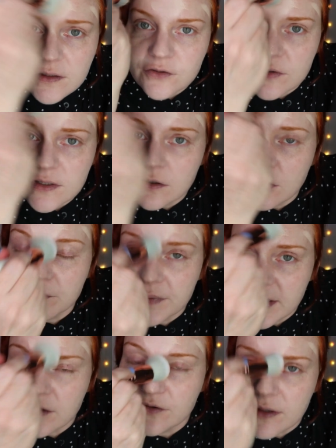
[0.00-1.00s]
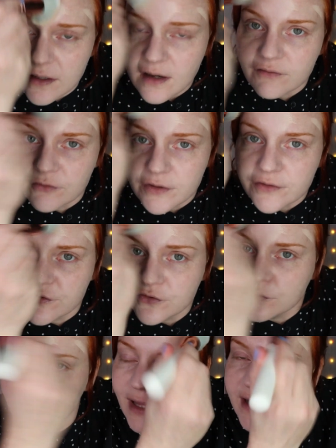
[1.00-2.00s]
you can compare the coverage
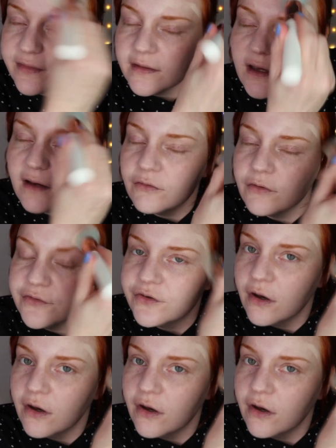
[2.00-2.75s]
to like the coverage